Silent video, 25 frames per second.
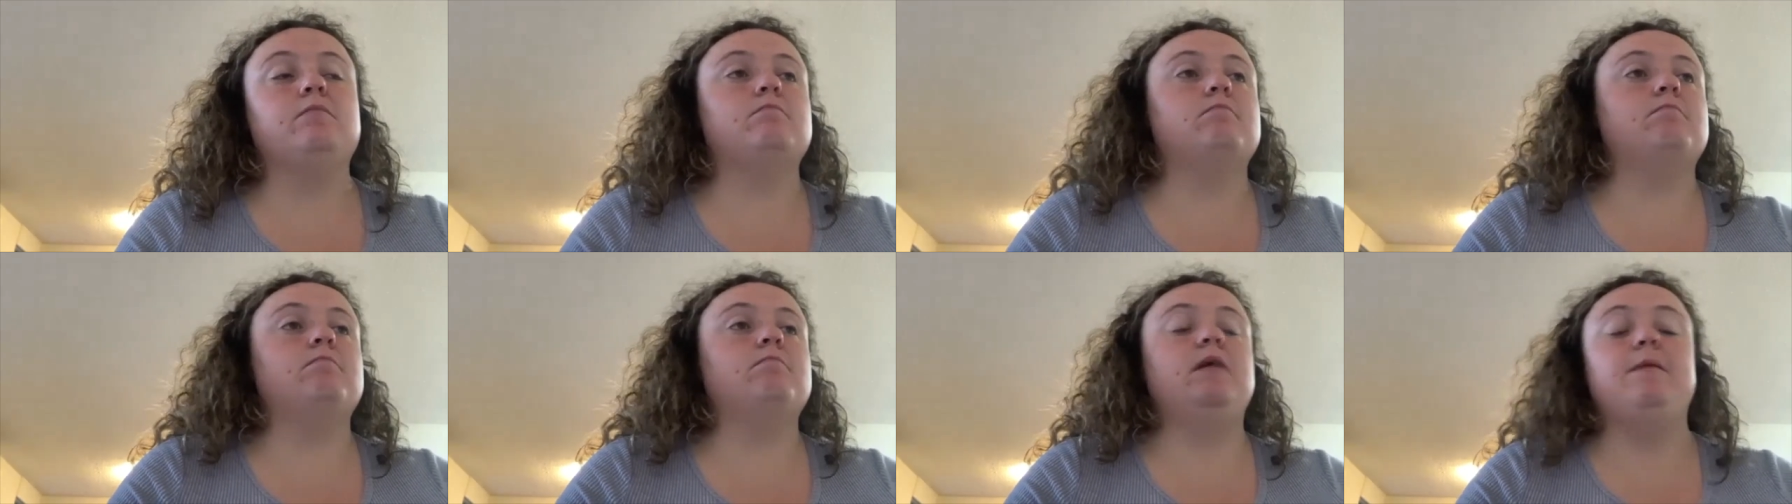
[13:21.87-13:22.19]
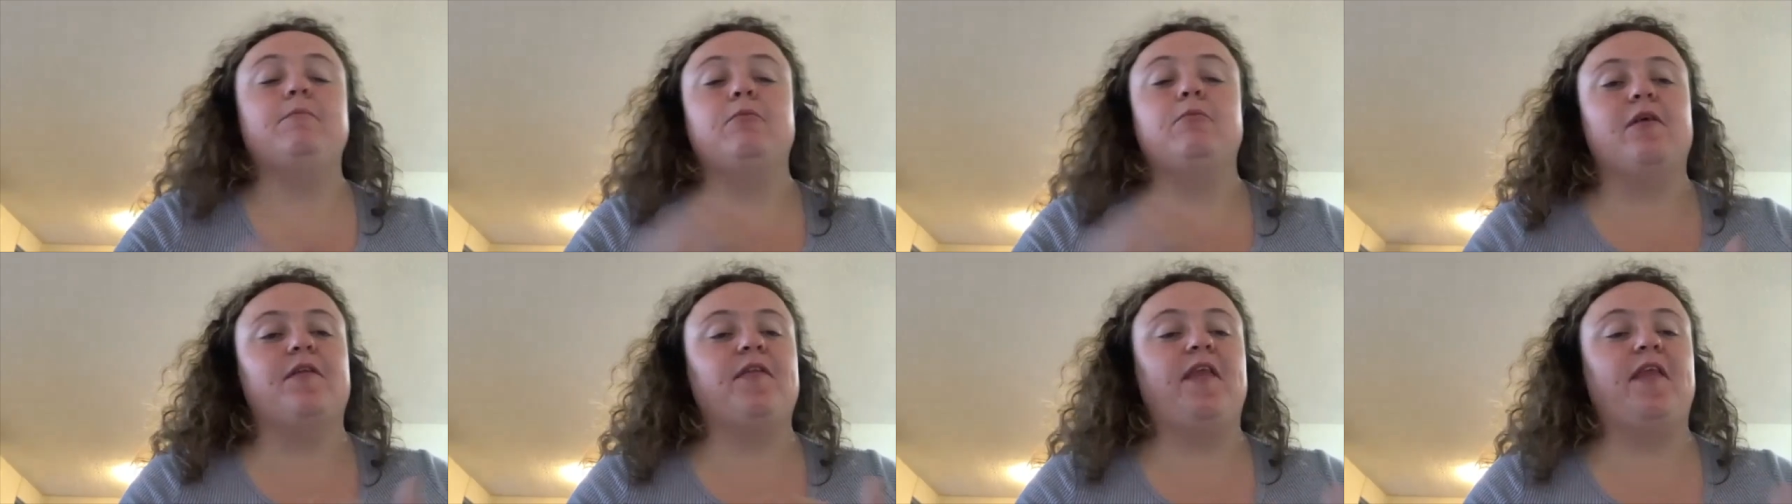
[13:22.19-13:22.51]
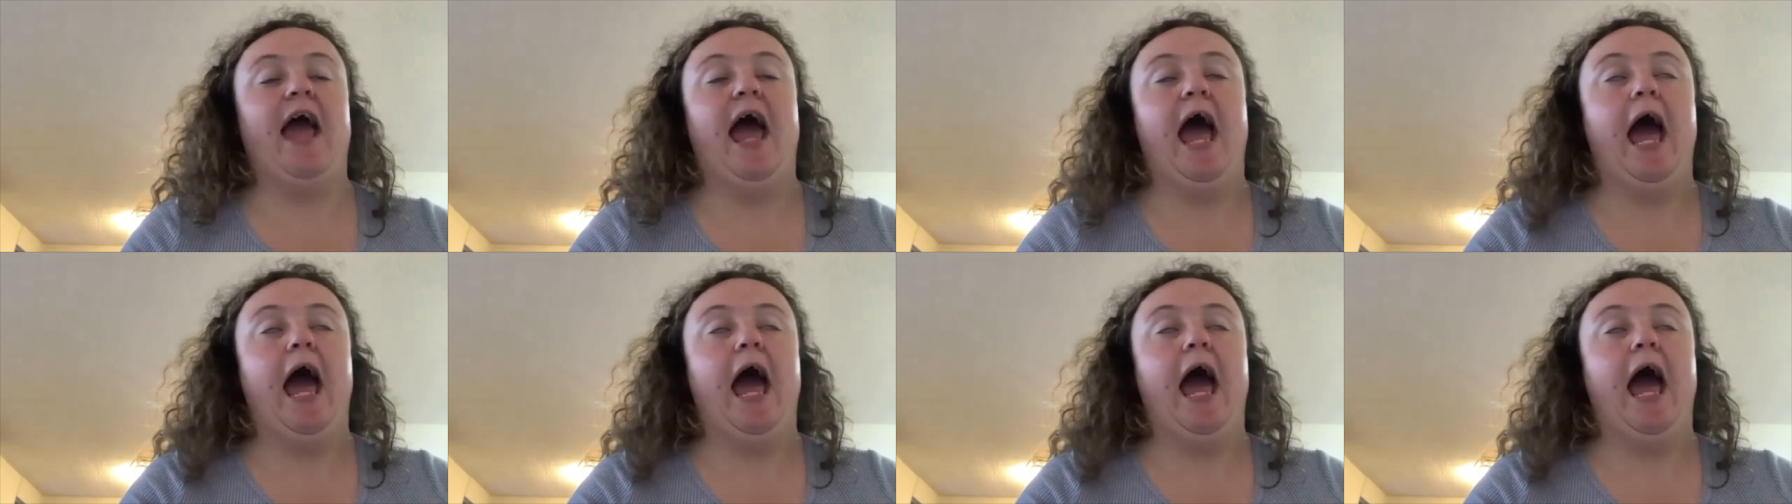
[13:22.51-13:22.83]
people that they
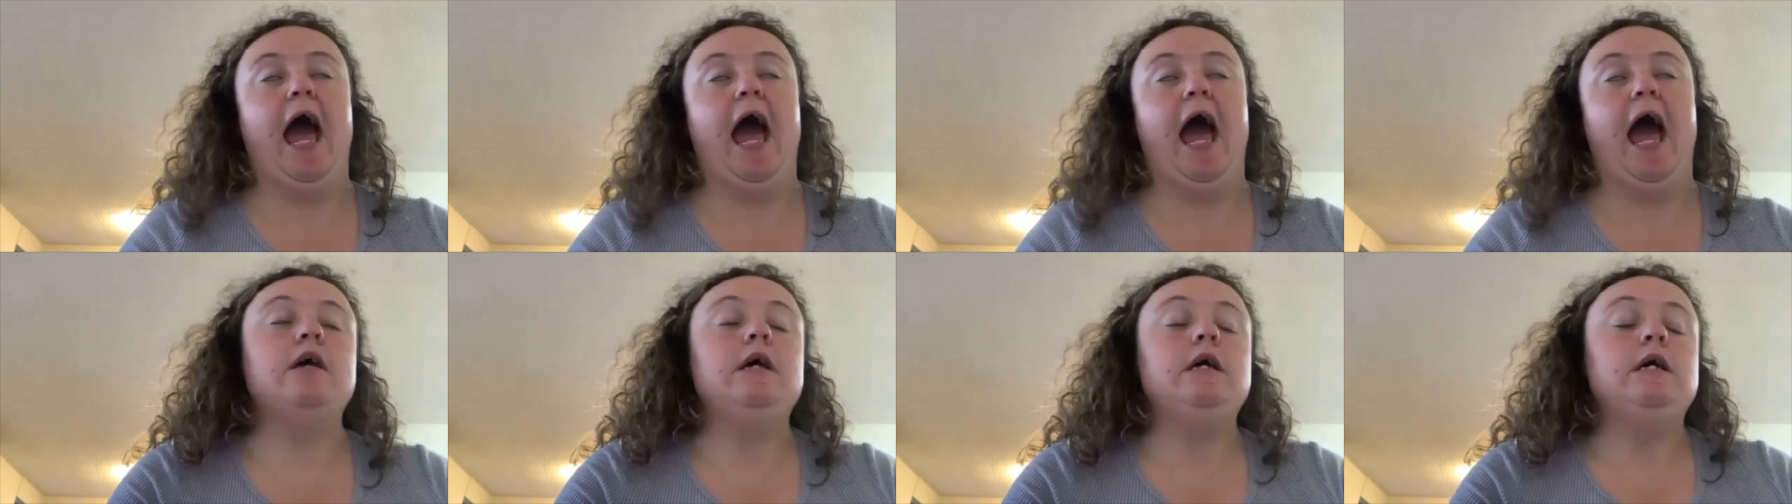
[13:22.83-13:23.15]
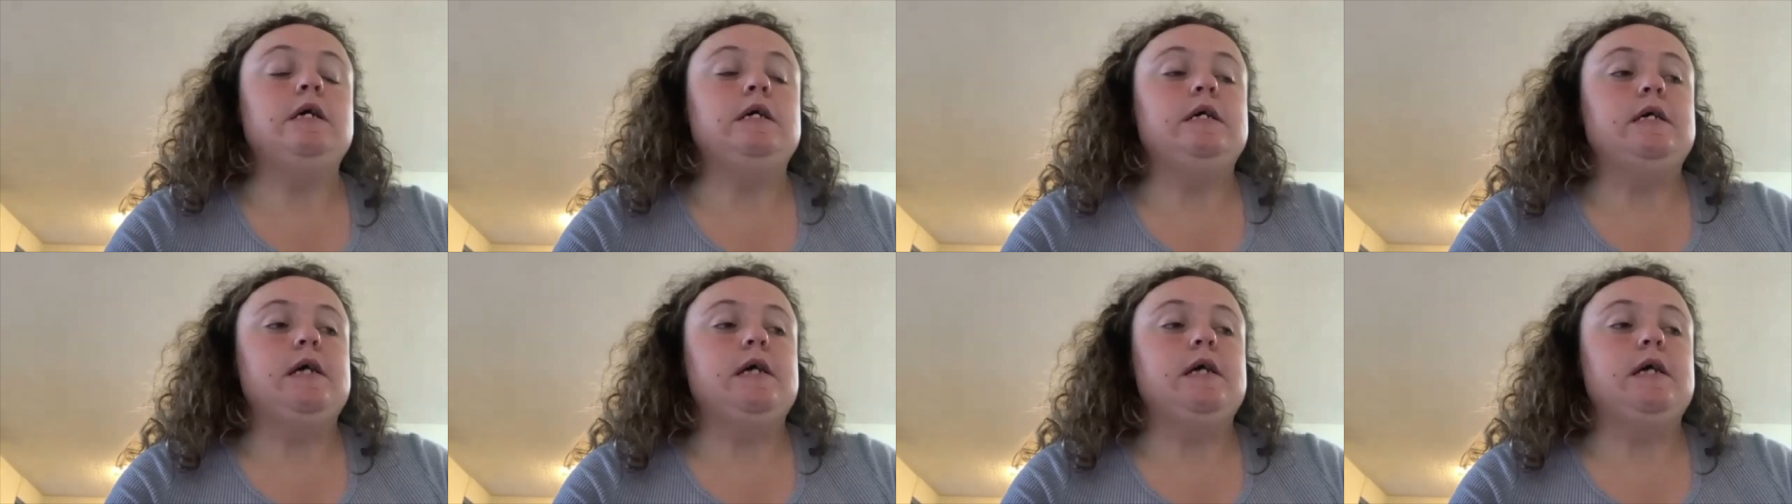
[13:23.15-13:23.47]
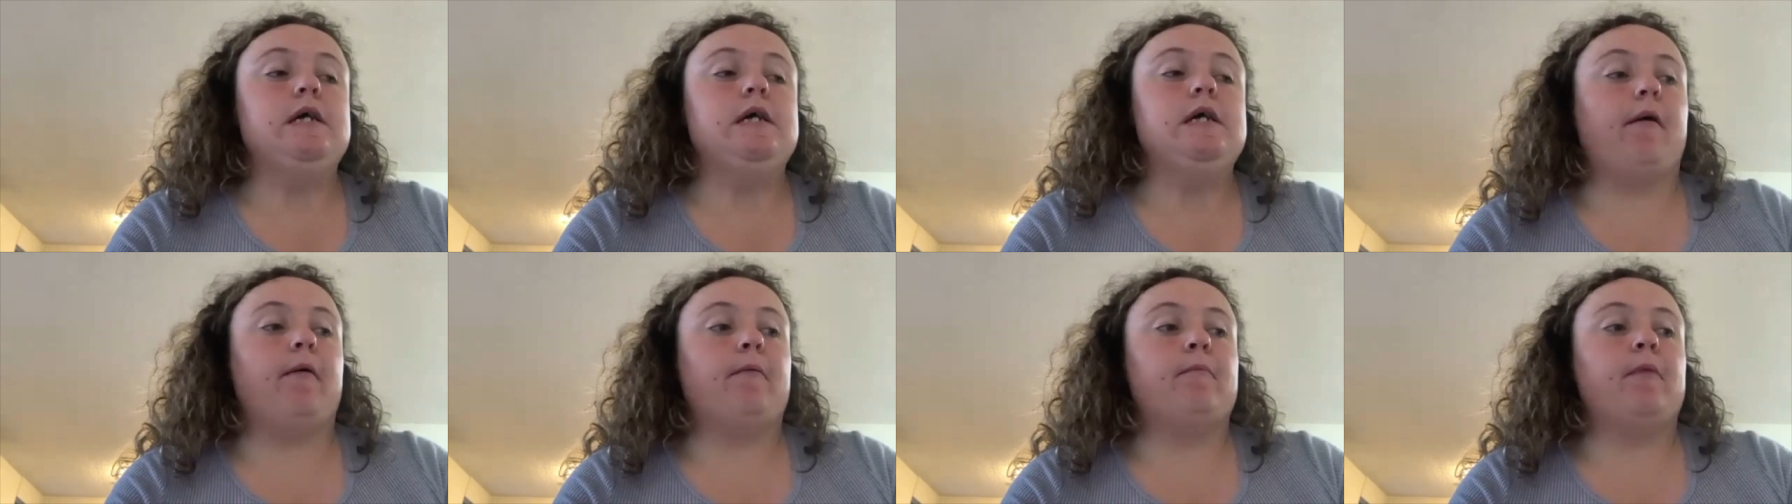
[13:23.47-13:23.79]
have.
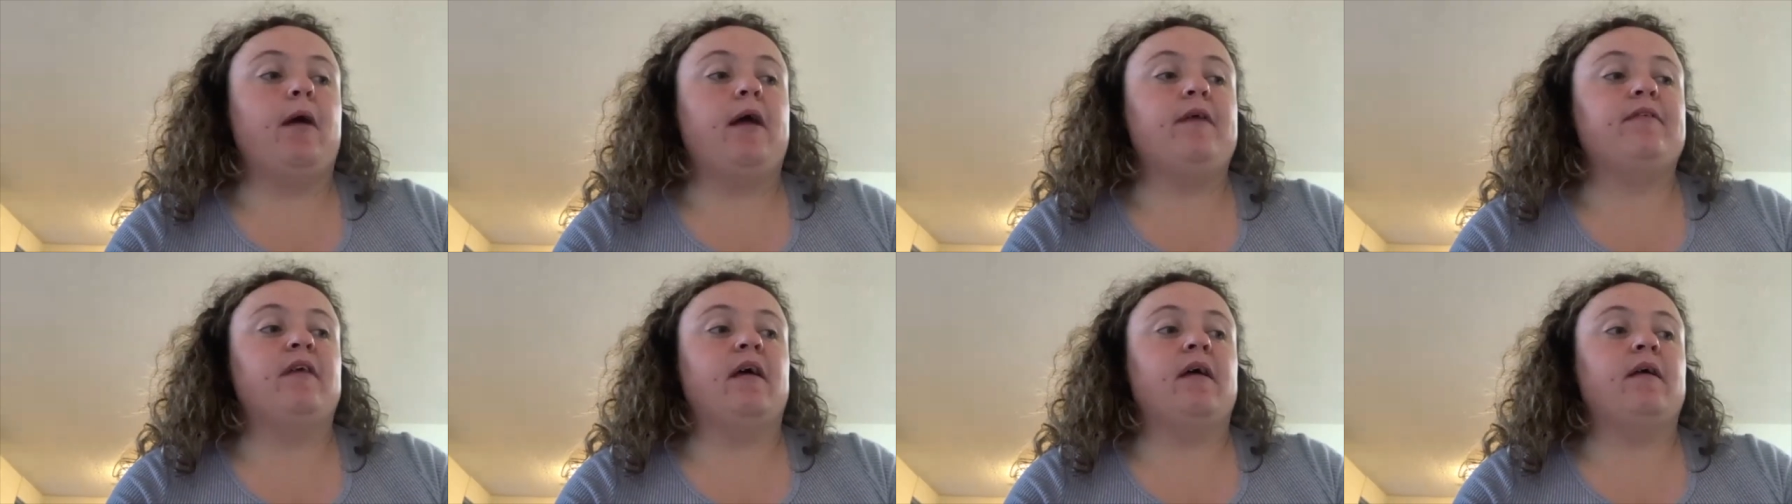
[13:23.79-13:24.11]
And